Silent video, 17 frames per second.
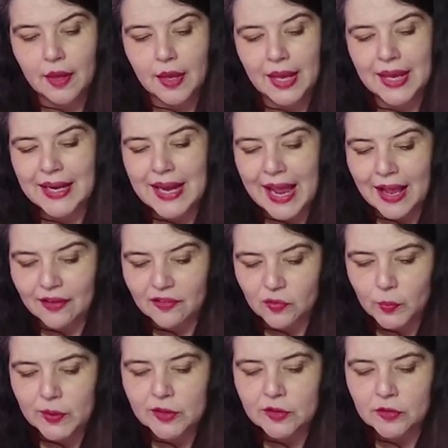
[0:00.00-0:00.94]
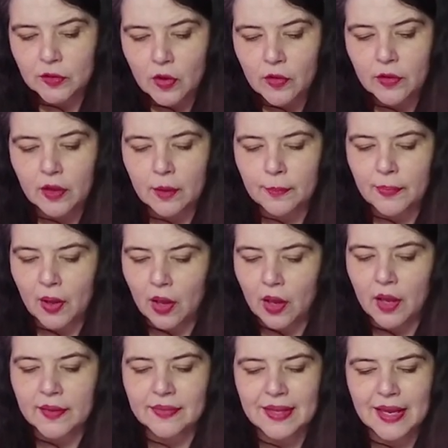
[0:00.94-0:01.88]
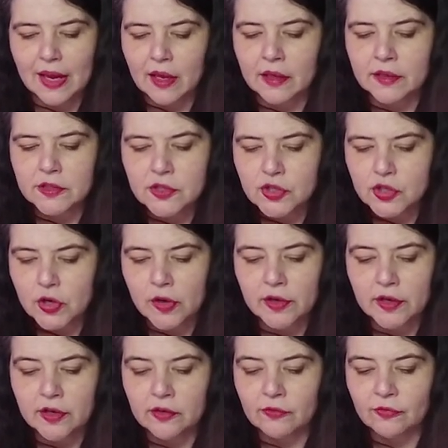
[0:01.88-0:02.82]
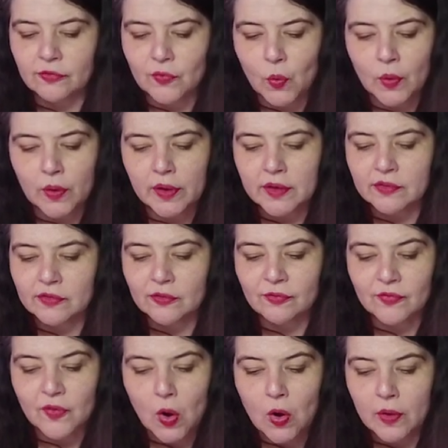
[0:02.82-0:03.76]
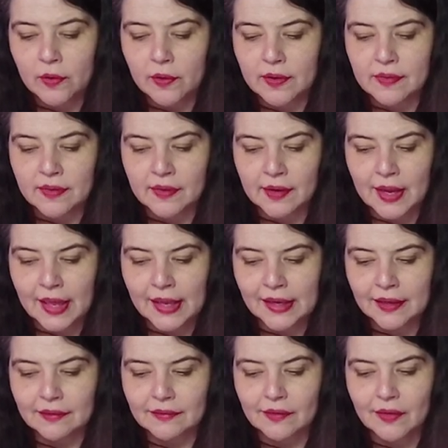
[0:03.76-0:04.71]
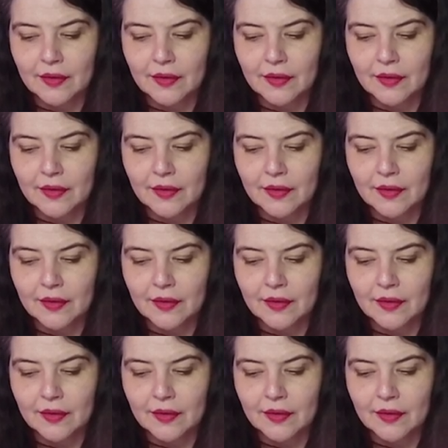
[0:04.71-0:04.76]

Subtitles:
And as we look upon the uncharted forest far in the night,